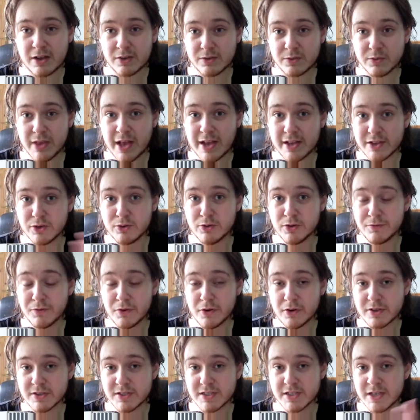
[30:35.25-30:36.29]
That
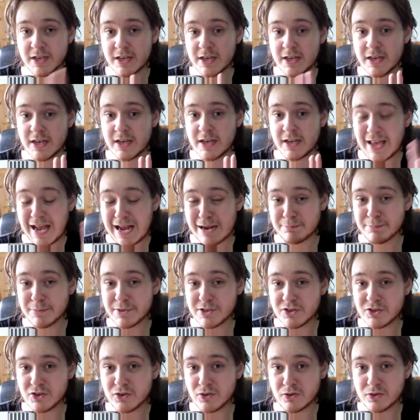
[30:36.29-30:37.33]
universe can be
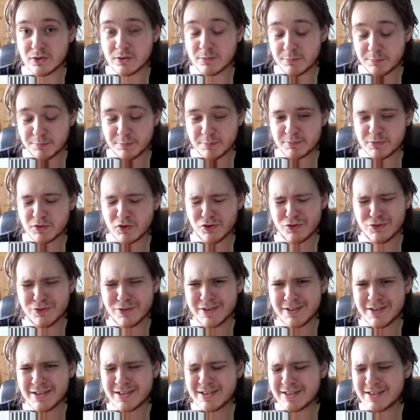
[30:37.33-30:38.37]
done,
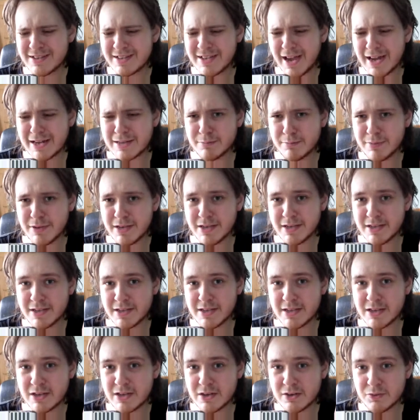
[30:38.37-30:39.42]
can be
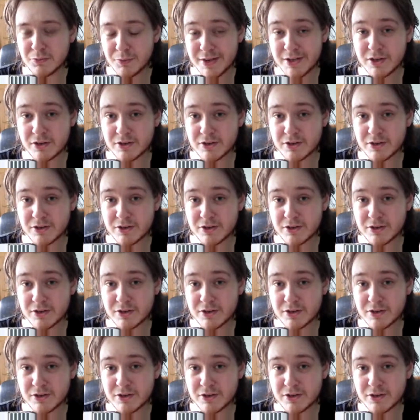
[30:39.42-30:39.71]
redone